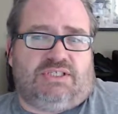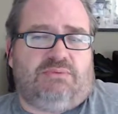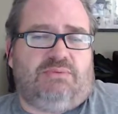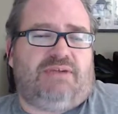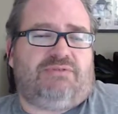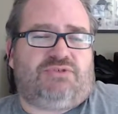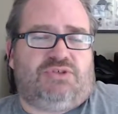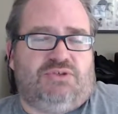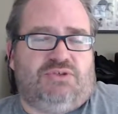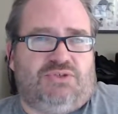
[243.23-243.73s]
we
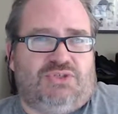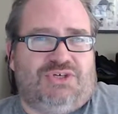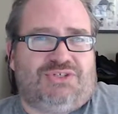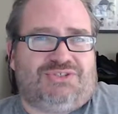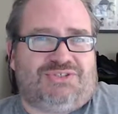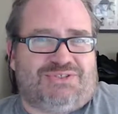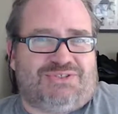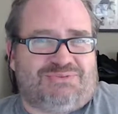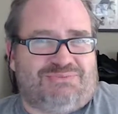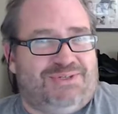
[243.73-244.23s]
have two
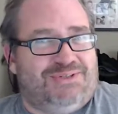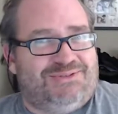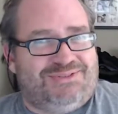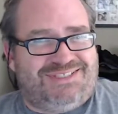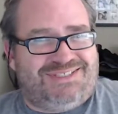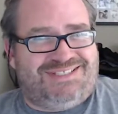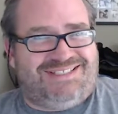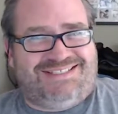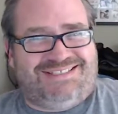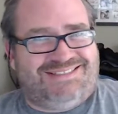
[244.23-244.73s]
dogs as well,
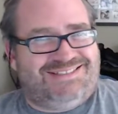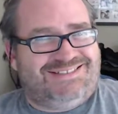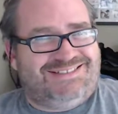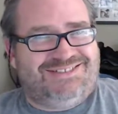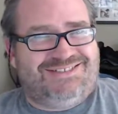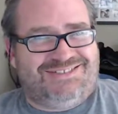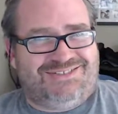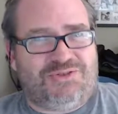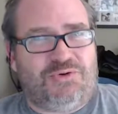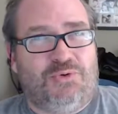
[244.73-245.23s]
which is
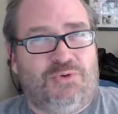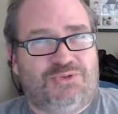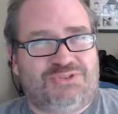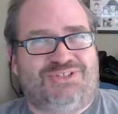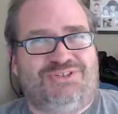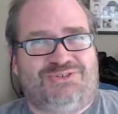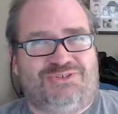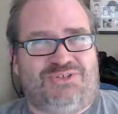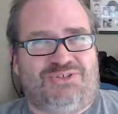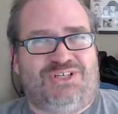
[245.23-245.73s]
just
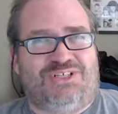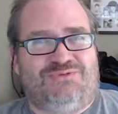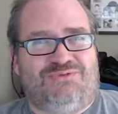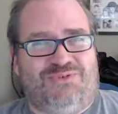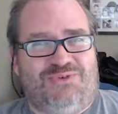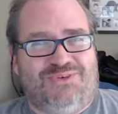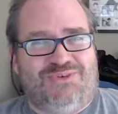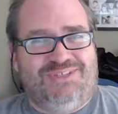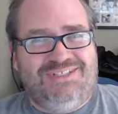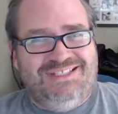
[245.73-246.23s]
also
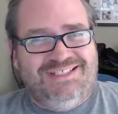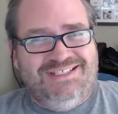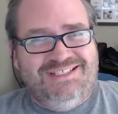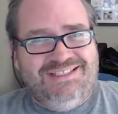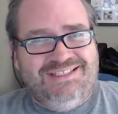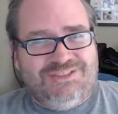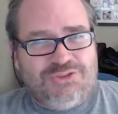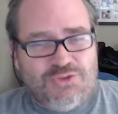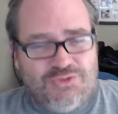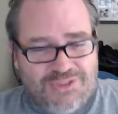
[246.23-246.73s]
stressful.
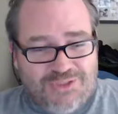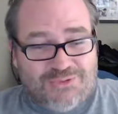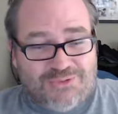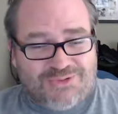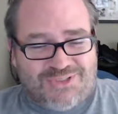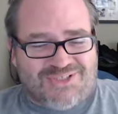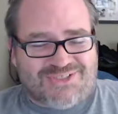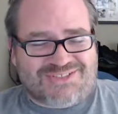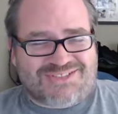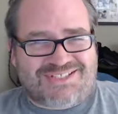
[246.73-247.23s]
Two little
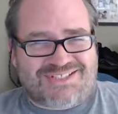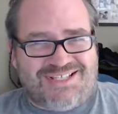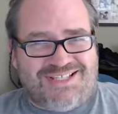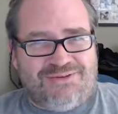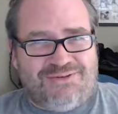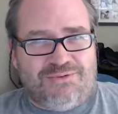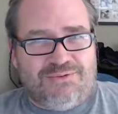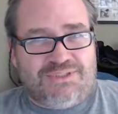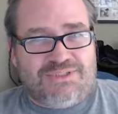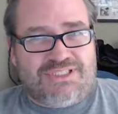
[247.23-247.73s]
dogs, so
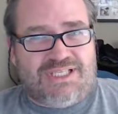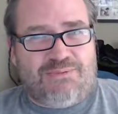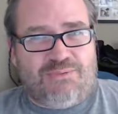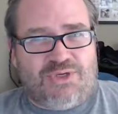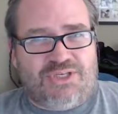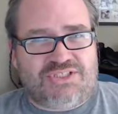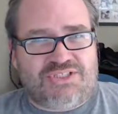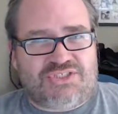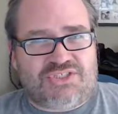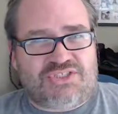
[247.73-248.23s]
they're always like
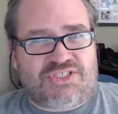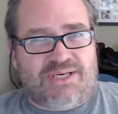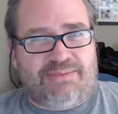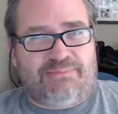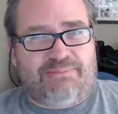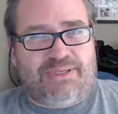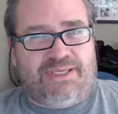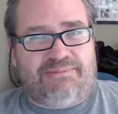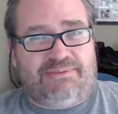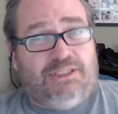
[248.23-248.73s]
wanting to
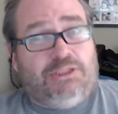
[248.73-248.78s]
jump up.